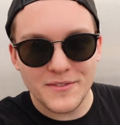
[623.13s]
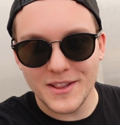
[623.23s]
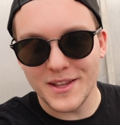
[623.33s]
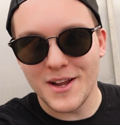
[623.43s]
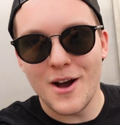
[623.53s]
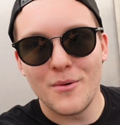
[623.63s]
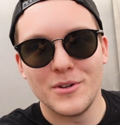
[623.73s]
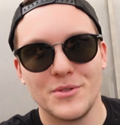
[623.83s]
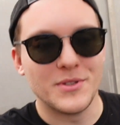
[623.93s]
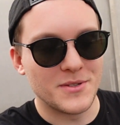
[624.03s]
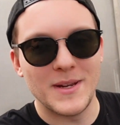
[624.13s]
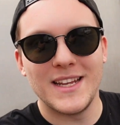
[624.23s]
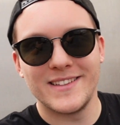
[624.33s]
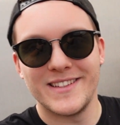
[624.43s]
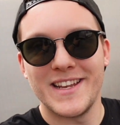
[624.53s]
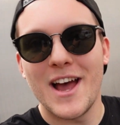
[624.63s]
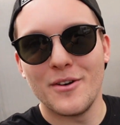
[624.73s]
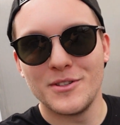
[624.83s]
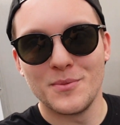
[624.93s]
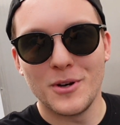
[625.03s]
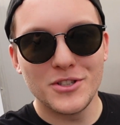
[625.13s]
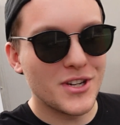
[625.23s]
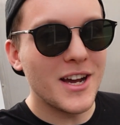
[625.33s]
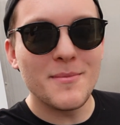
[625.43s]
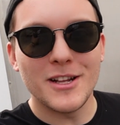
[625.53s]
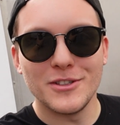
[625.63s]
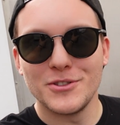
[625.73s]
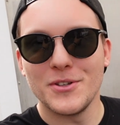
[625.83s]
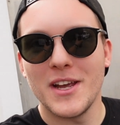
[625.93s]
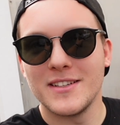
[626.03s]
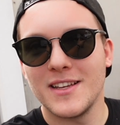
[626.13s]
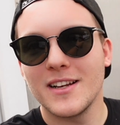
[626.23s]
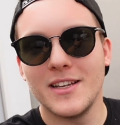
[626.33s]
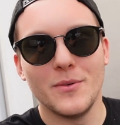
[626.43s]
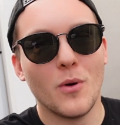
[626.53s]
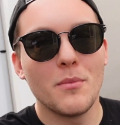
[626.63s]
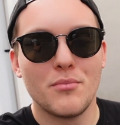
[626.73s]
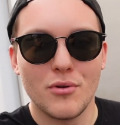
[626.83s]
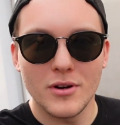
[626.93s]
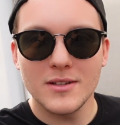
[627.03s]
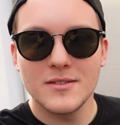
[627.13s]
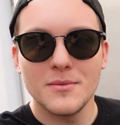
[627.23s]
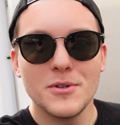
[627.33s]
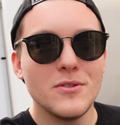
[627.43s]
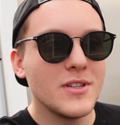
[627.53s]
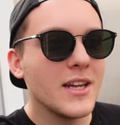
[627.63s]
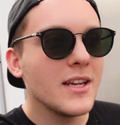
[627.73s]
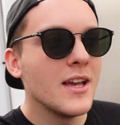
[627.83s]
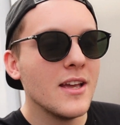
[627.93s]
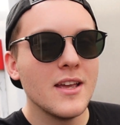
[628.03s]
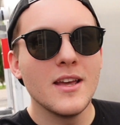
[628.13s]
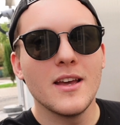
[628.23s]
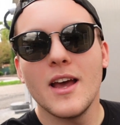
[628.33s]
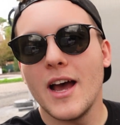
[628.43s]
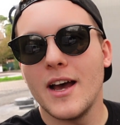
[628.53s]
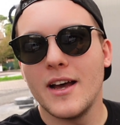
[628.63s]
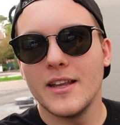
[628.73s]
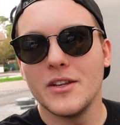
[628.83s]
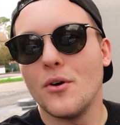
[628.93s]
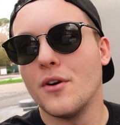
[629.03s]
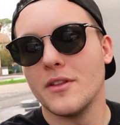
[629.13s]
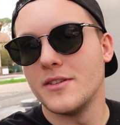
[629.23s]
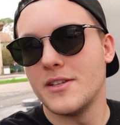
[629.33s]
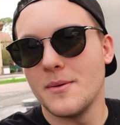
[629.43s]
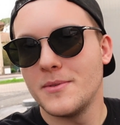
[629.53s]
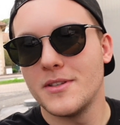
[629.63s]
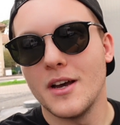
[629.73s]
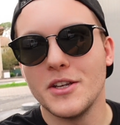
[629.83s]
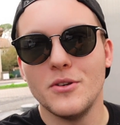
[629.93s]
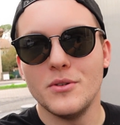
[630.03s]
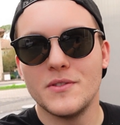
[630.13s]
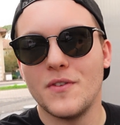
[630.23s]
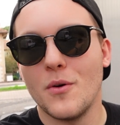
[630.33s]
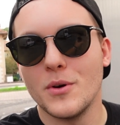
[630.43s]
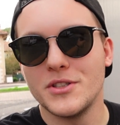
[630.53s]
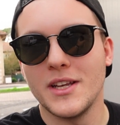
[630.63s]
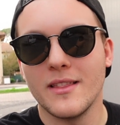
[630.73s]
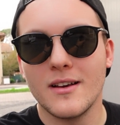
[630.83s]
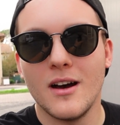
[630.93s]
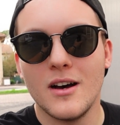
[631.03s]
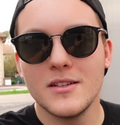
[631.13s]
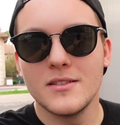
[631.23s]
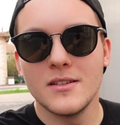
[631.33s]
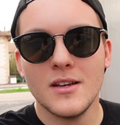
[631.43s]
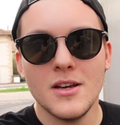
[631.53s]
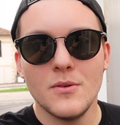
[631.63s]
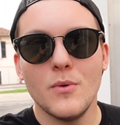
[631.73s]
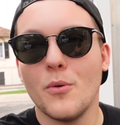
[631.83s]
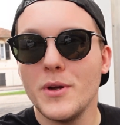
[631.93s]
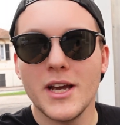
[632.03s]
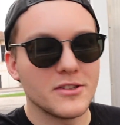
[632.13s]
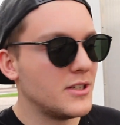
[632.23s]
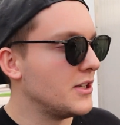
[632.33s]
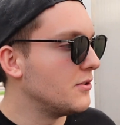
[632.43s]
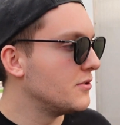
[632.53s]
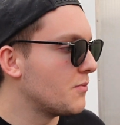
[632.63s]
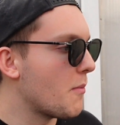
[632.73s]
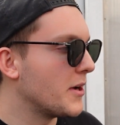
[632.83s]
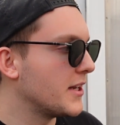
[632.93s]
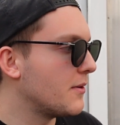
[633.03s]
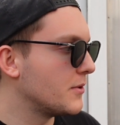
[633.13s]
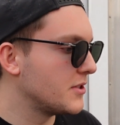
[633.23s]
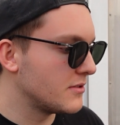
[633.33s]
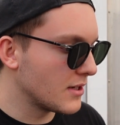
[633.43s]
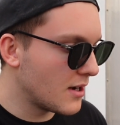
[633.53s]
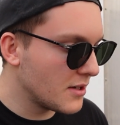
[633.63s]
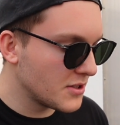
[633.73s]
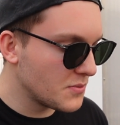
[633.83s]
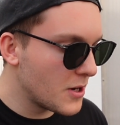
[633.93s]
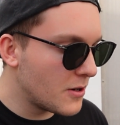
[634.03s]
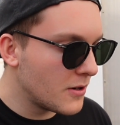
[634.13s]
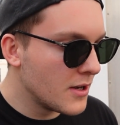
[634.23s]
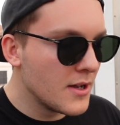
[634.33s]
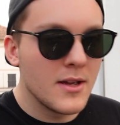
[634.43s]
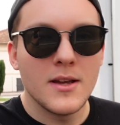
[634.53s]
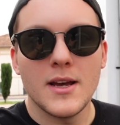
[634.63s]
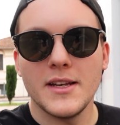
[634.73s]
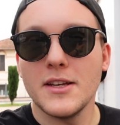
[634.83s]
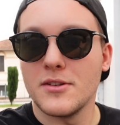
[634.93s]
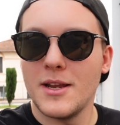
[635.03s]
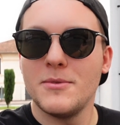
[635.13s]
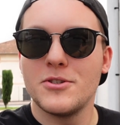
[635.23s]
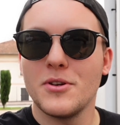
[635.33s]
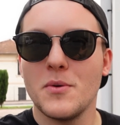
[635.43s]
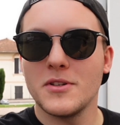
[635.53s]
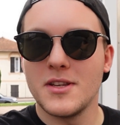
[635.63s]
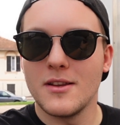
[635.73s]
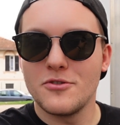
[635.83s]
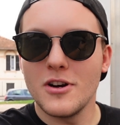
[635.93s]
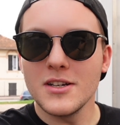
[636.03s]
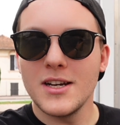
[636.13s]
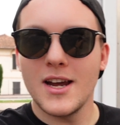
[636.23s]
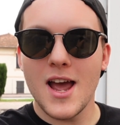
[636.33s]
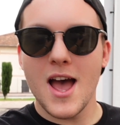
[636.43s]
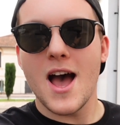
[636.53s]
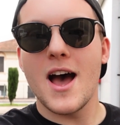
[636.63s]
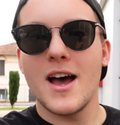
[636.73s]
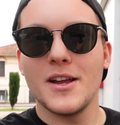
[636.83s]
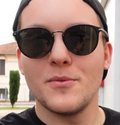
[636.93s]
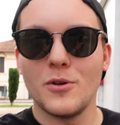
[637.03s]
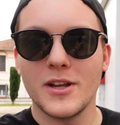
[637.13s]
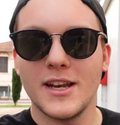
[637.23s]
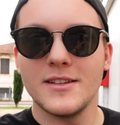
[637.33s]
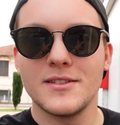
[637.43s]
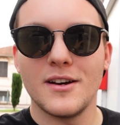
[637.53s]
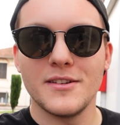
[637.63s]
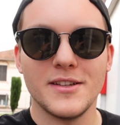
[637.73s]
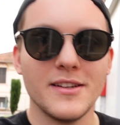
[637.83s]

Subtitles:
at the car wash, which means now it's wash time, and I'll show you exactly what products I'm using and all the steps I use for washing the cars. Well, we actually use when my dad washes the cars as well. And yes, let me show you what's in the trunk and we'll get it started.